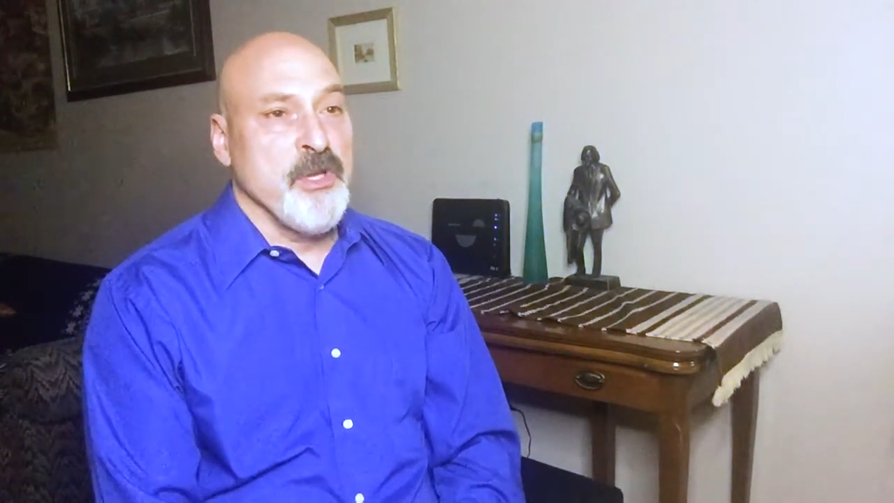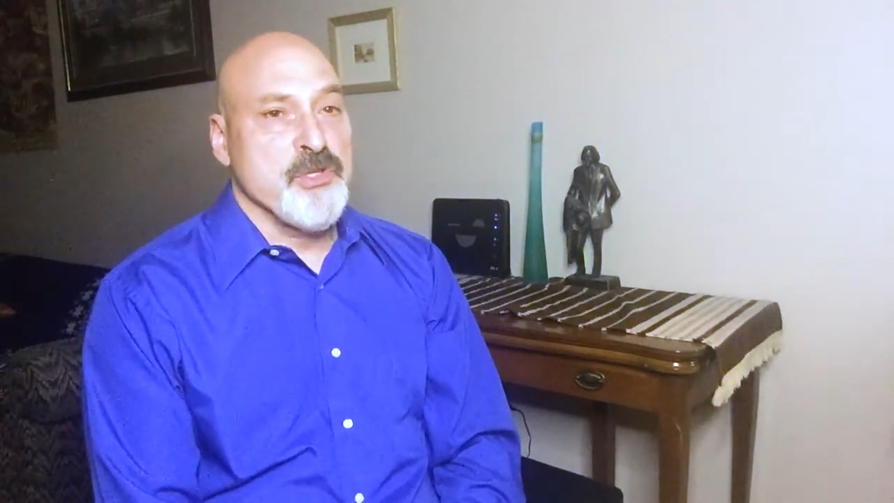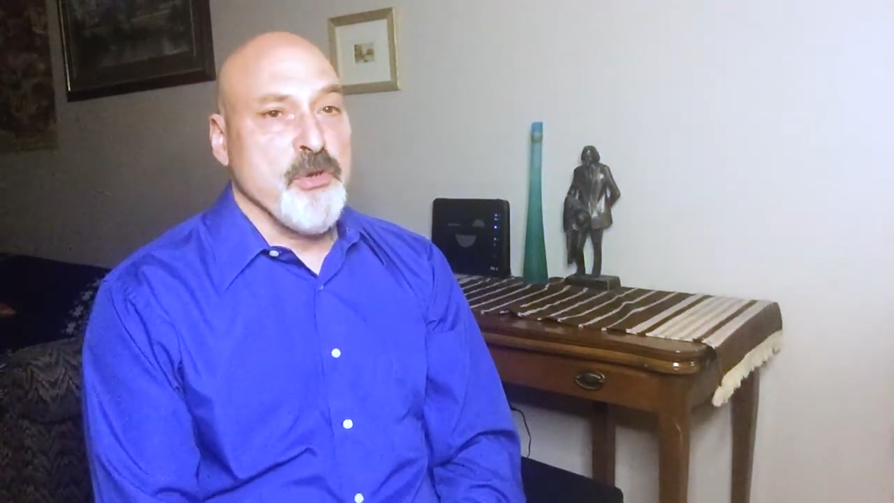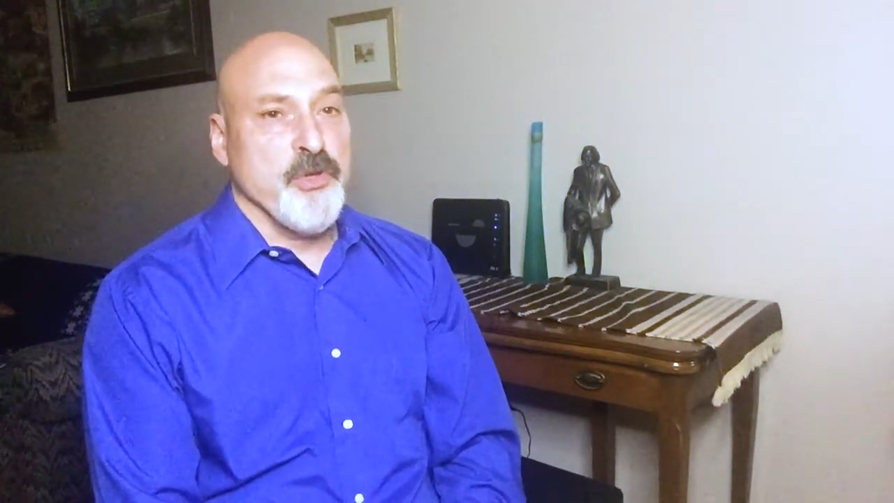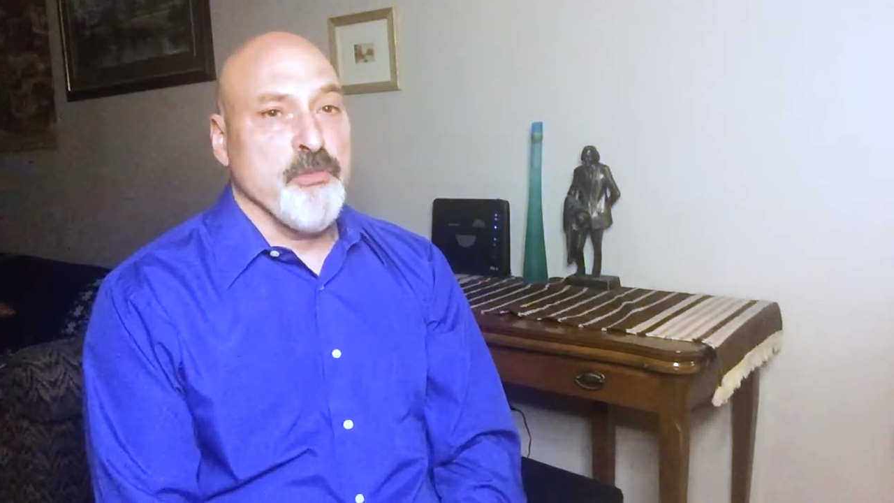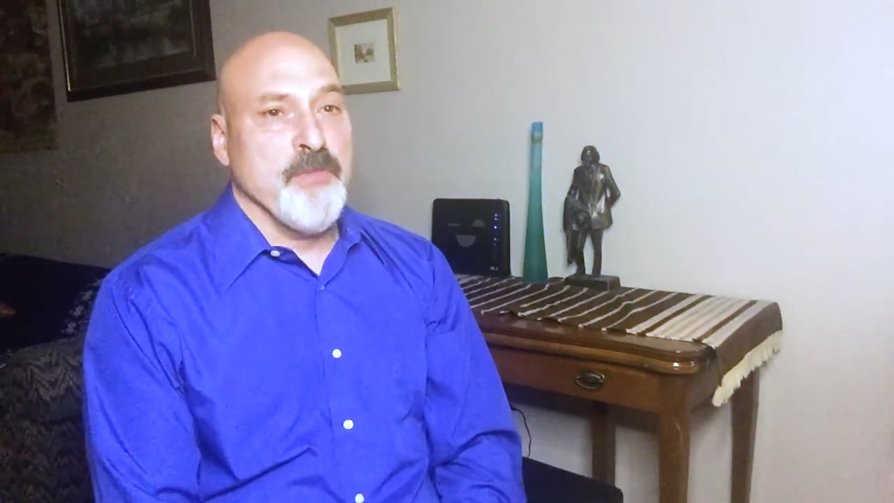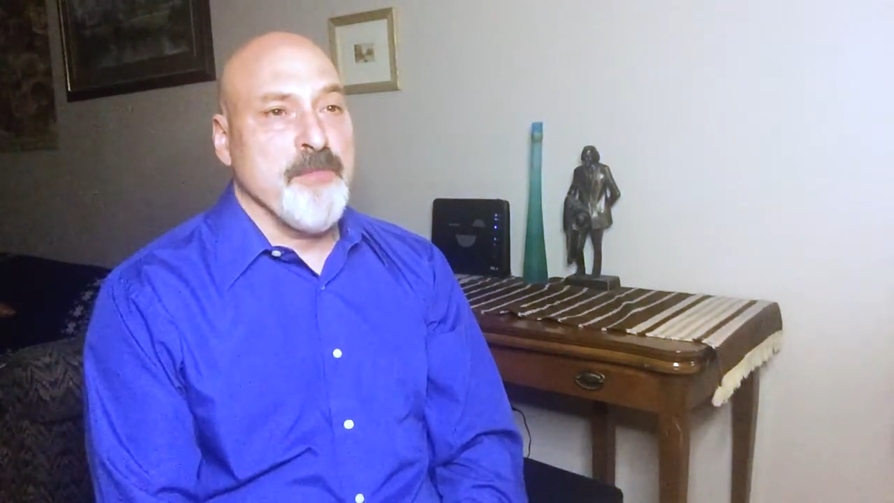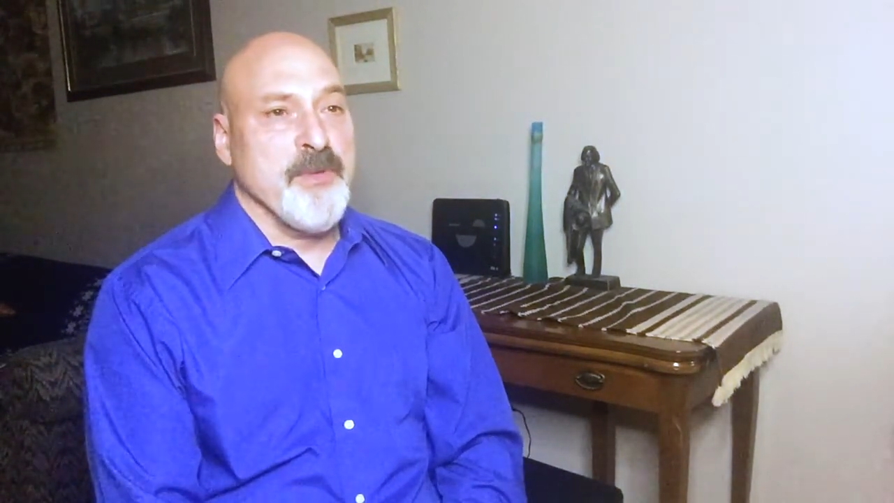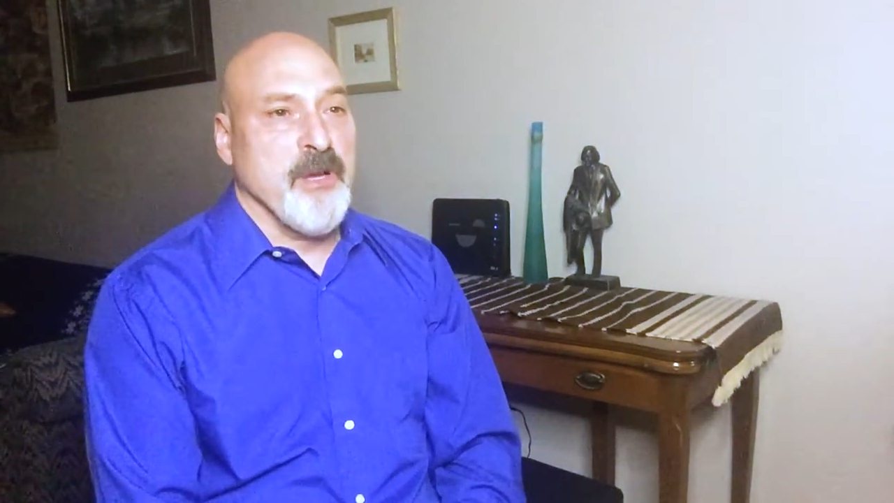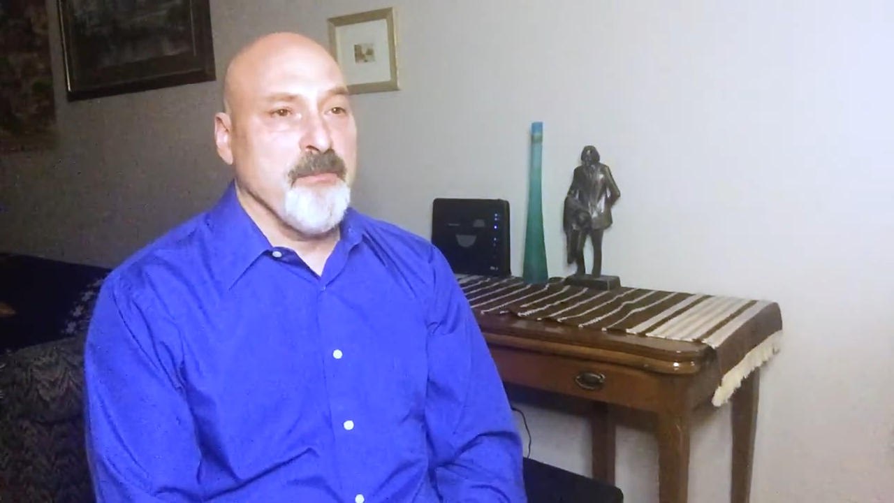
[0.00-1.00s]
So you
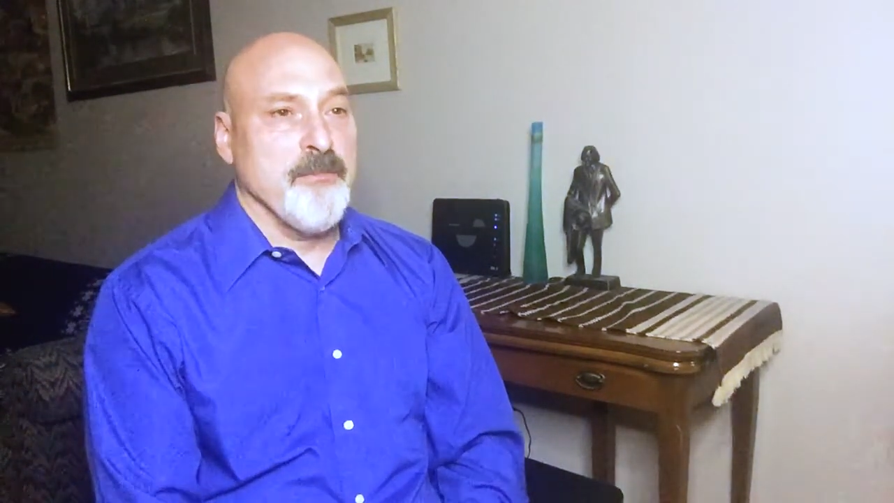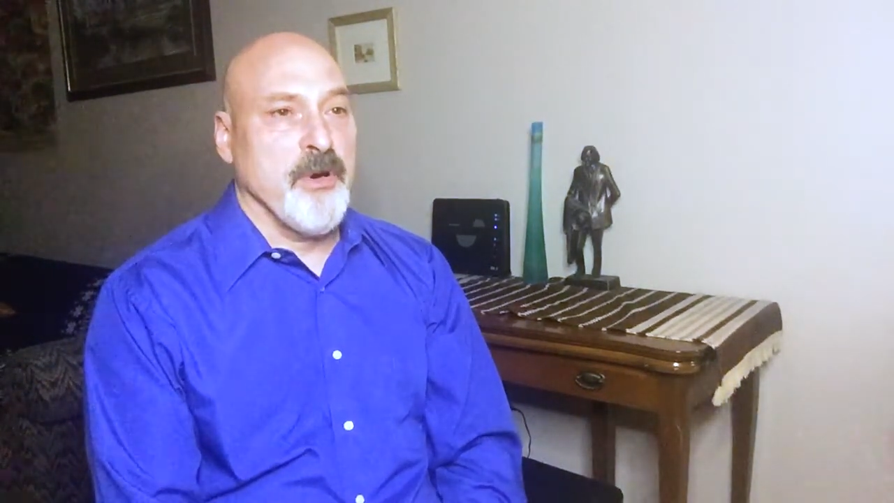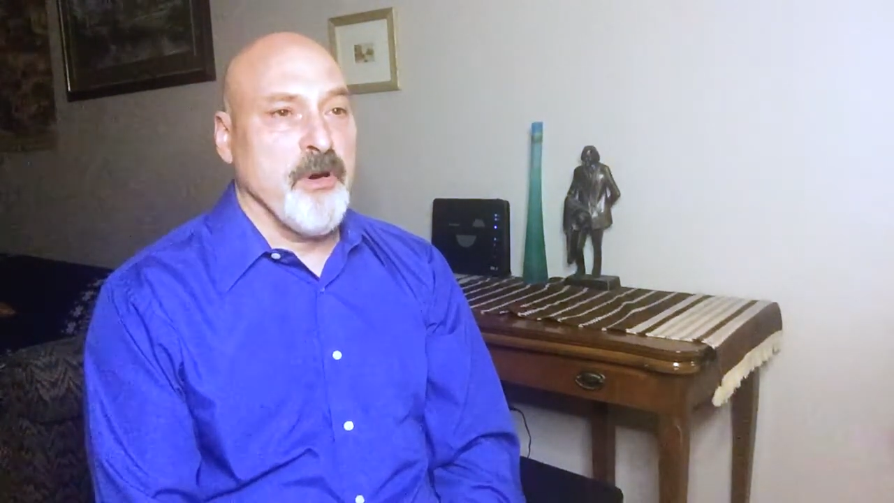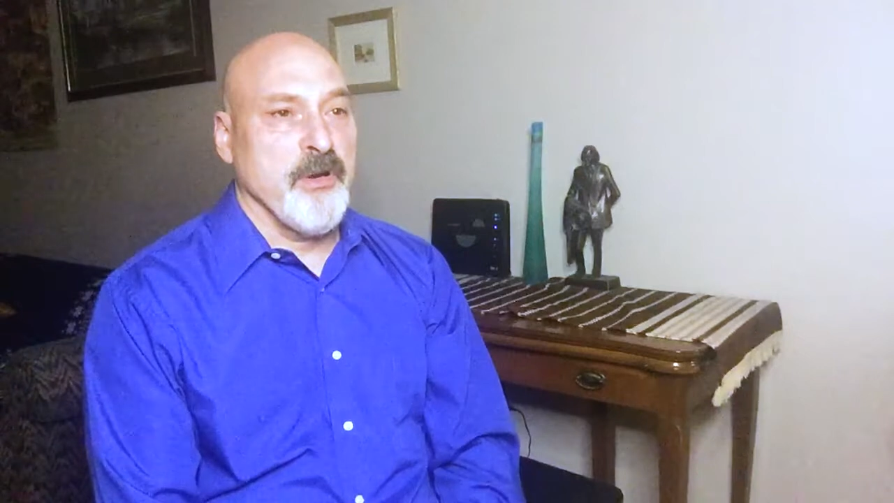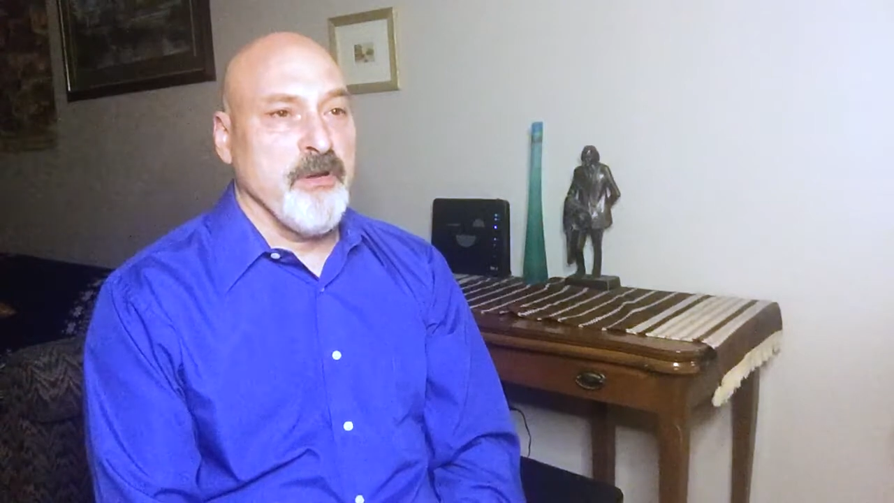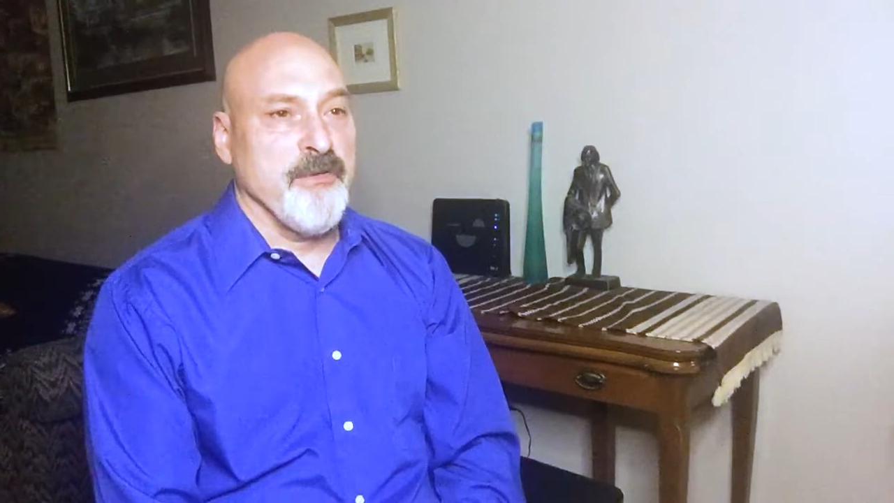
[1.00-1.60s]
might become part